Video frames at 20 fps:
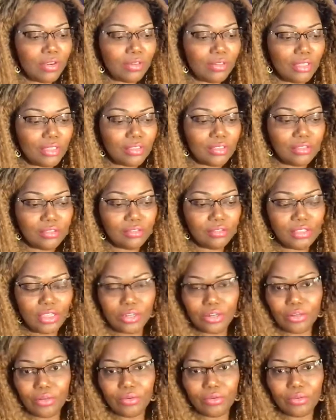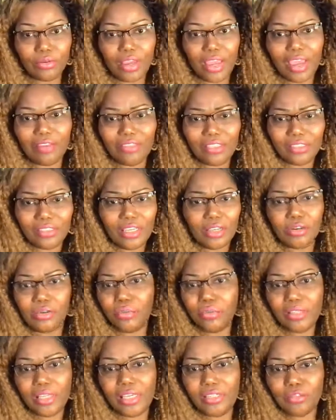is, I have a son who
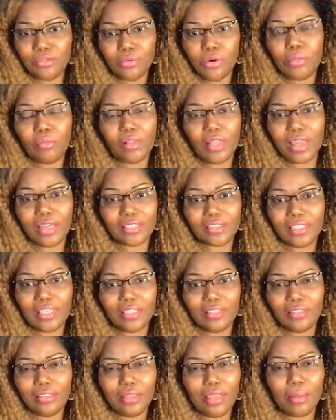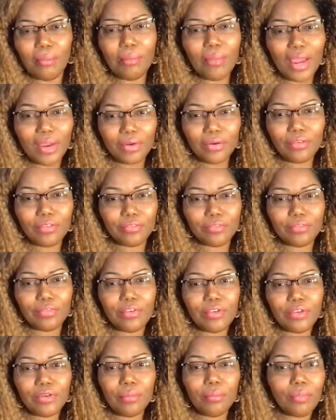plays Roblox, and the amount of
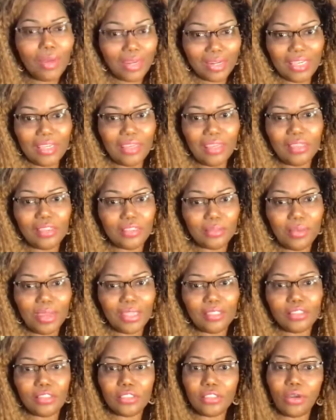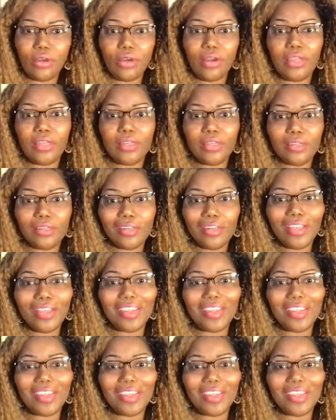money he spends on,